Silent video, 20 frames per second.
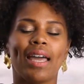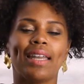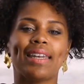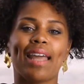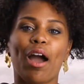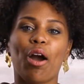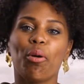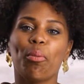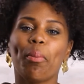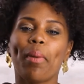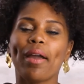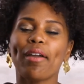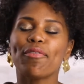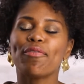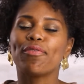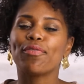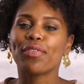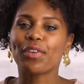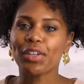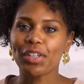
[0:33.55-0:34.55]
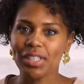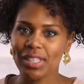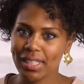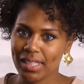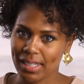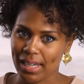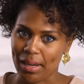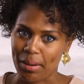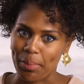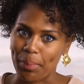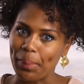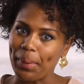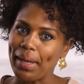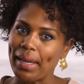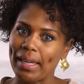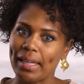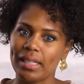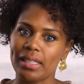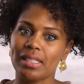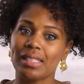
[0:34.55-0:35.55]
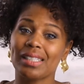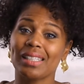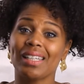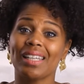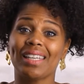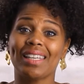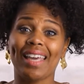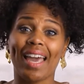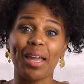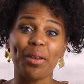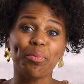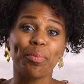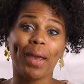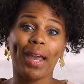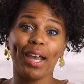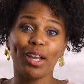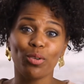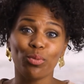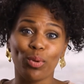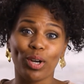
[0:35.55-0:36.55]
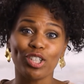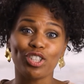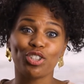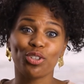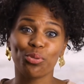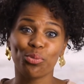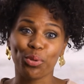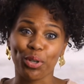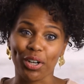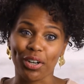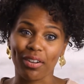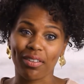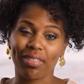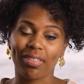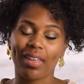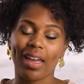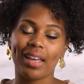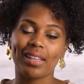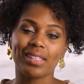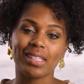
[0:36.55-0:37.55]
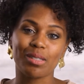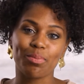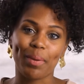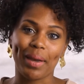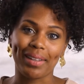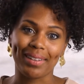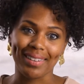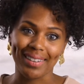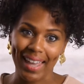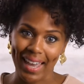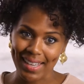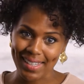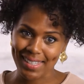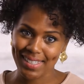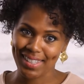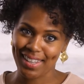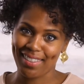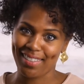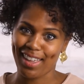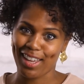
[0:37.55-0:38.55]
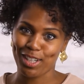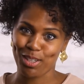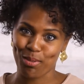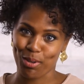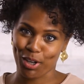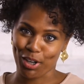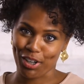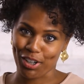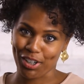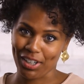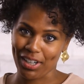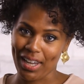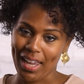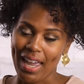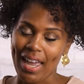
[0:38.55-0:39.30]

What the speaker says: Now, my first tip is to get paid what you're worth and spend less than you earn.